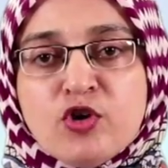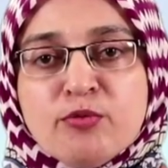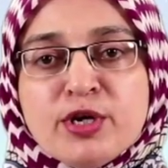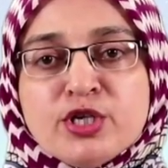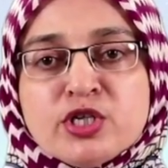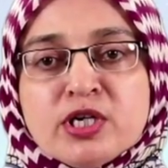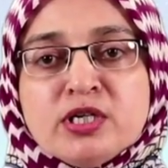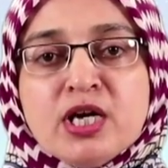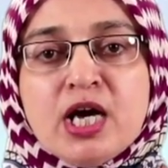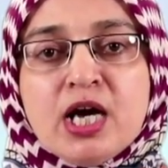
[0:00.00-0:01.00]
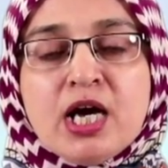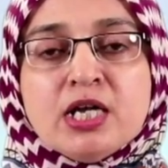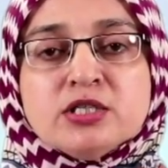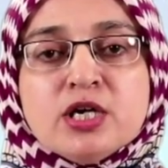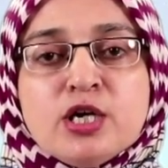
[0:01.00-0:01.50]
formation
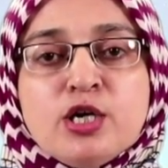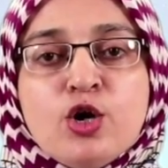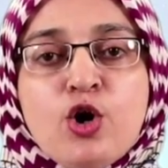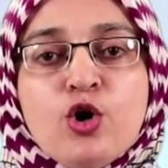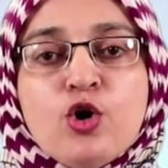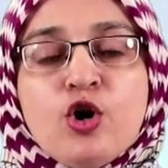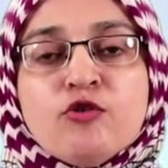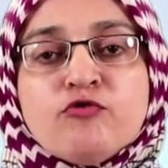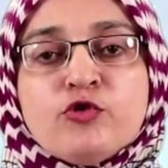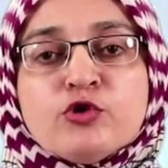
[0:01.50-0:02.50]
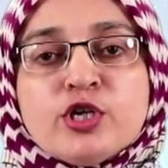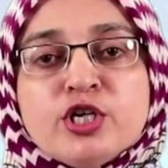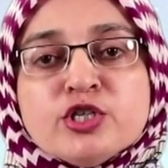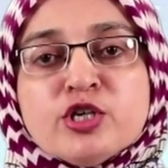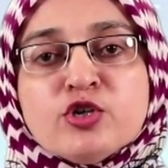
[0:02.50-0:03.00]
and law of
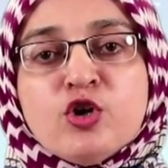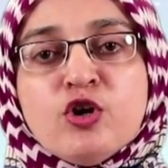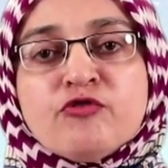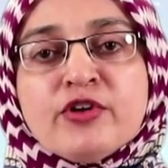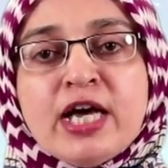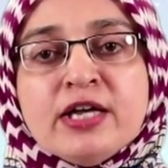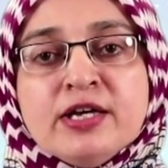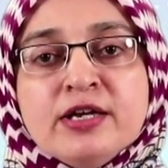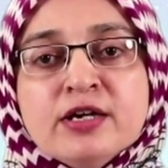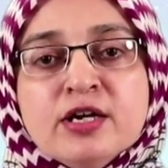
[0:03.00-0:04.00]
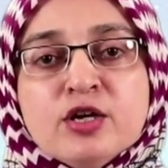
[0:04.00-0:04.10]
flotation of Airy,